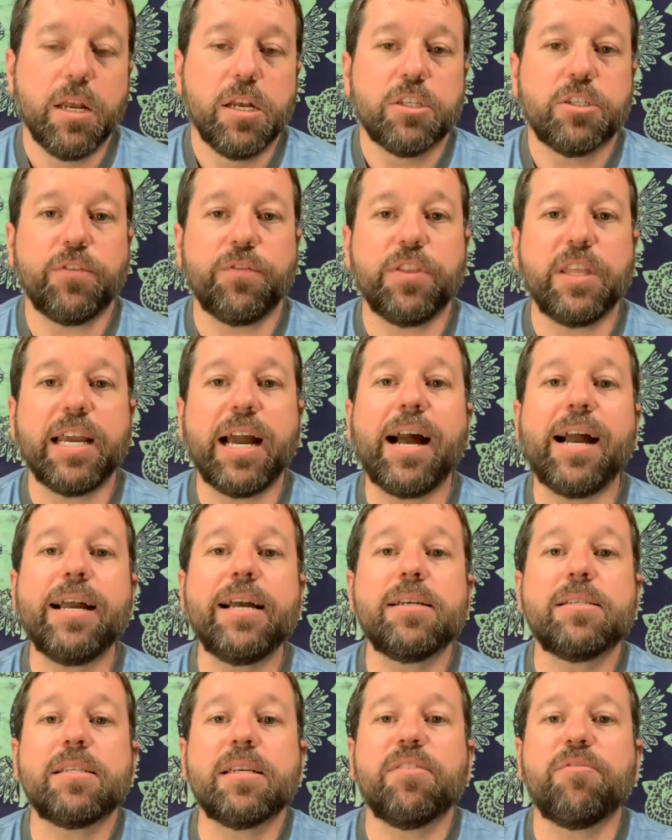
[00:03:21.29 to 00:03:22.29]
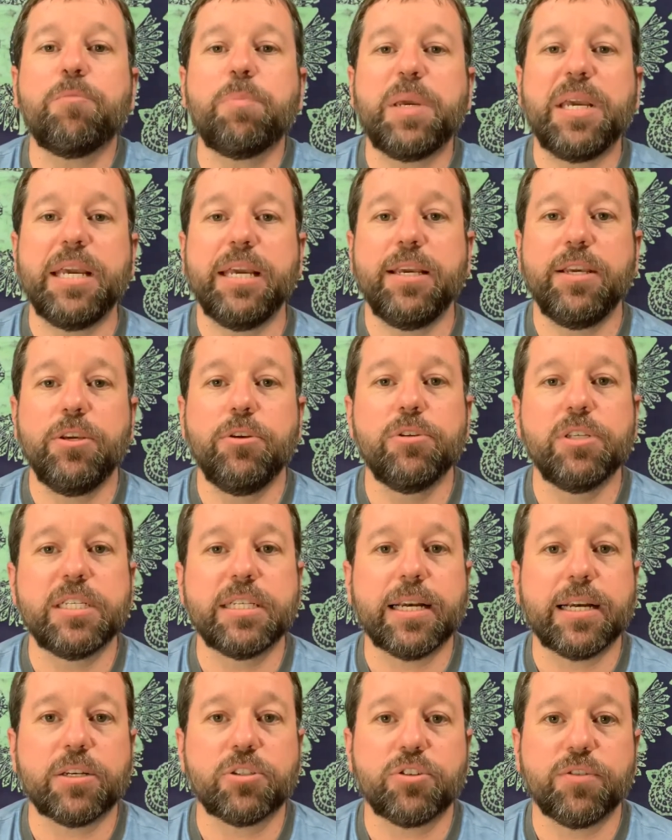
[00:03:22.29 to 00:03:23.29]
So for the ISFP
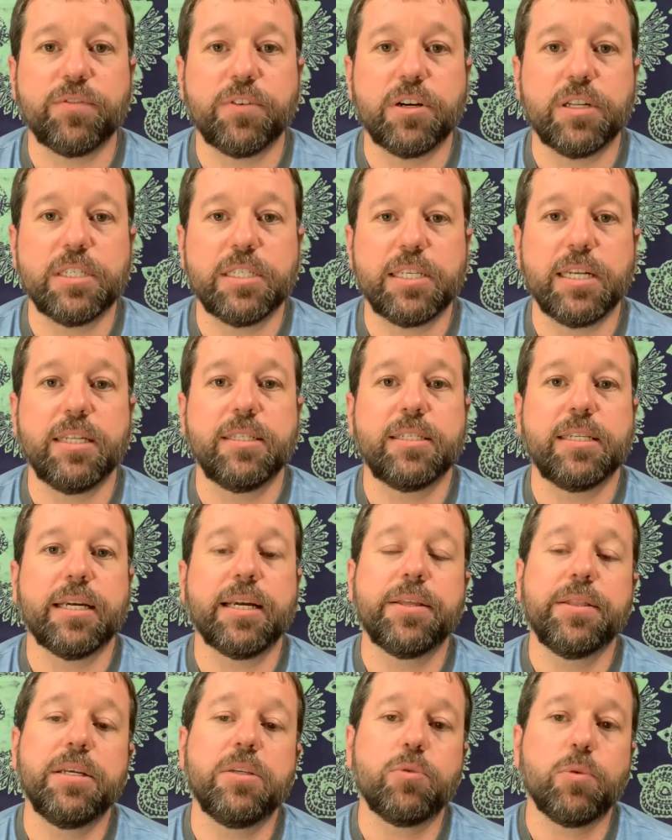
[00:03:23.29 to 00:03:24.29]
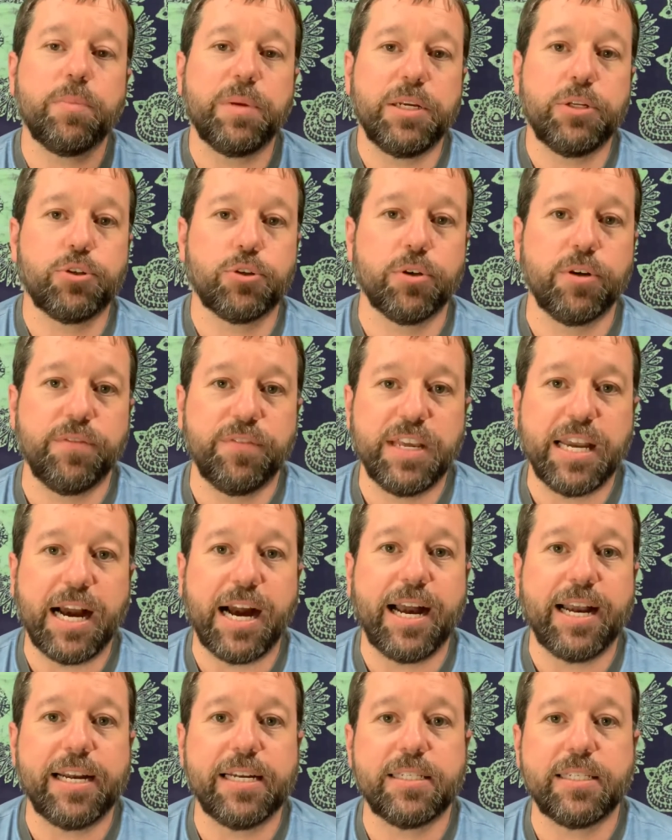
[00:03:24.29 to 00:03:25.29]
using extroverted sensing, and this would be true of the
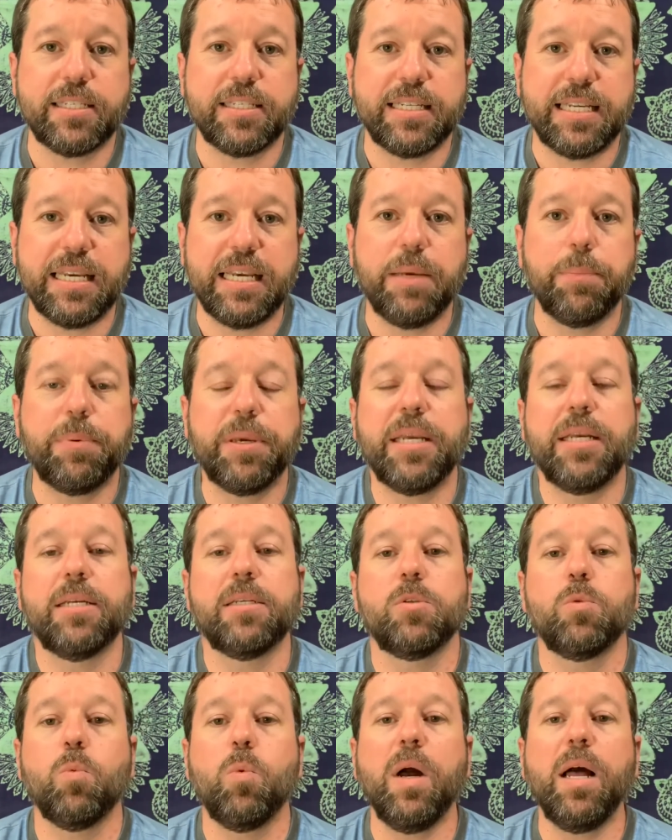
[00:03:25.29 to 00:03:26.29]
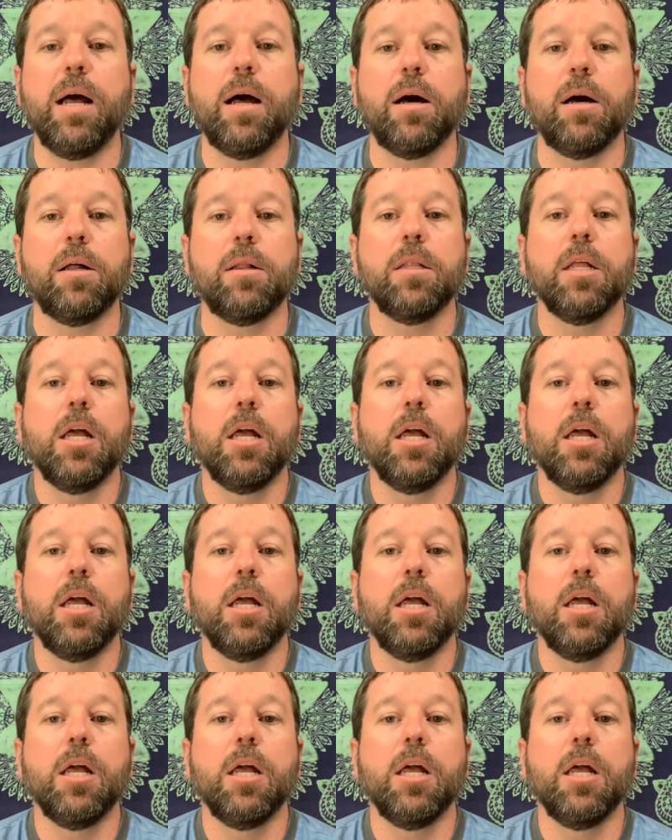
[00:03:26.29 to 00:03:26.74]
ISTP as well,